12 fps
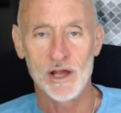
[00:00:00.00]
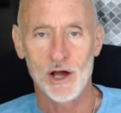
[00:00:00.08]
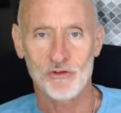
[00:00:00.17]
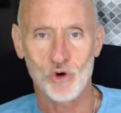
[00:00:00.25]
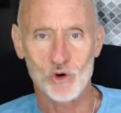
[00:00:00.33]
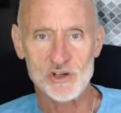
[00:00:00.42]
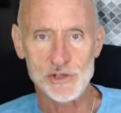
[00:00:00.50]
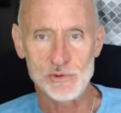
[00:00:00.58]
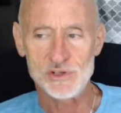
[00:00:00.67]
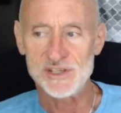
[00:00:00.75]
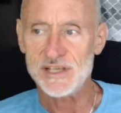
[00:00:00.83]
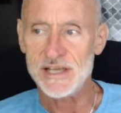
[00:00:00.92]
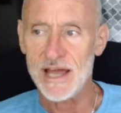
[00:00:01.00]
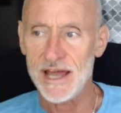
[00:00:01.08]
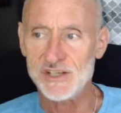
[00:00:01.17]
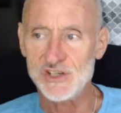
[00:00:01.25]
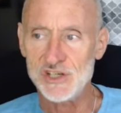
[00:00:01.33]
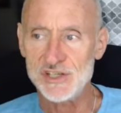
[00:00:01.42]
Of course, she was the
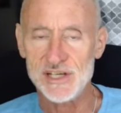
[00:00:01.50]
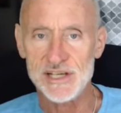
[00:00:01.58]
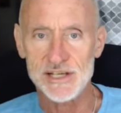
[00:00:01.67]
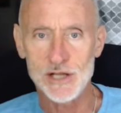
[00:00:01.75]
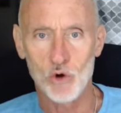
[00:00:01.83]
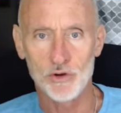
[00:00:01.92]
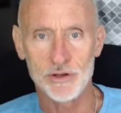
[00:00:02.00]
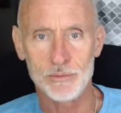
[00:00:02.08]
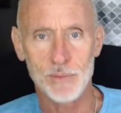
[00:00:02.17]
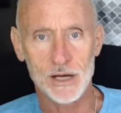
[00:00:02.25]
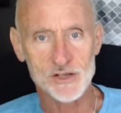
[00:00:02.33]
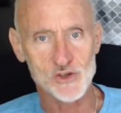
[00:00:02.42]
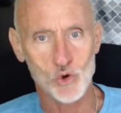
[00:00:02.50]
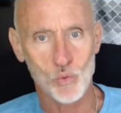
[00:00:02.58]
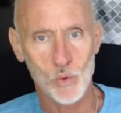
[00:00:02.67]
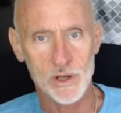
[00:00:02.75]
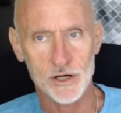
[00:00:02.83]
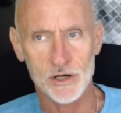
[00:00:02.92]
AGT Golden Buzzer
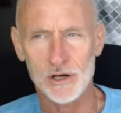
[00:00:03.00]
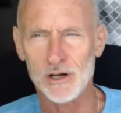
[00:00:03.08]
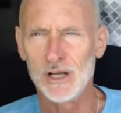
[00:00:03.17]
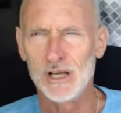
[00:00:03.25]
winner,